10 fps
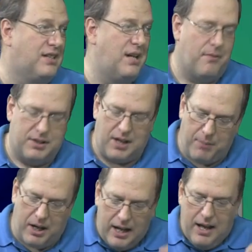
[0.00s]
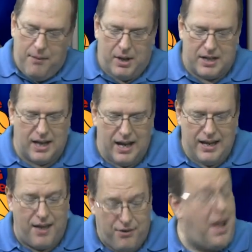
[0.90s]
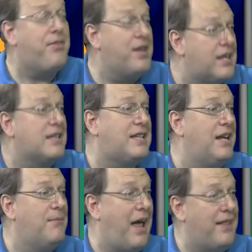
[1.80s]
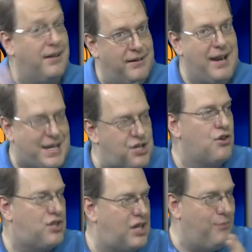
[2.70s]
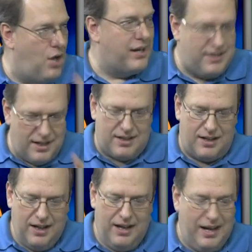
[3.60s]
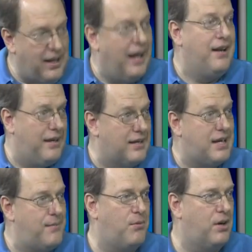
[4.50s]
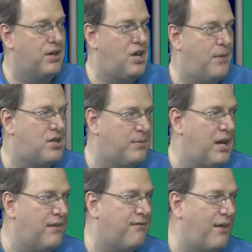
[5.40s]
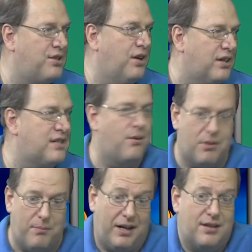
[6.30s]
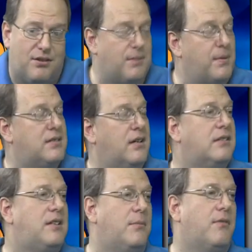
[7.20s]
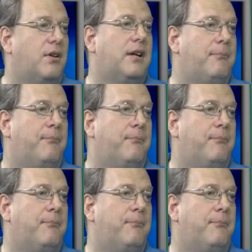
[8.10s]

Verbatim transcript: team of all time. But but uh, yeah, the, I think this team, had the next year's team not existed, and this team had won a championship, the '85 Celtics, they would have been considered the best Celtics team of all time. You know,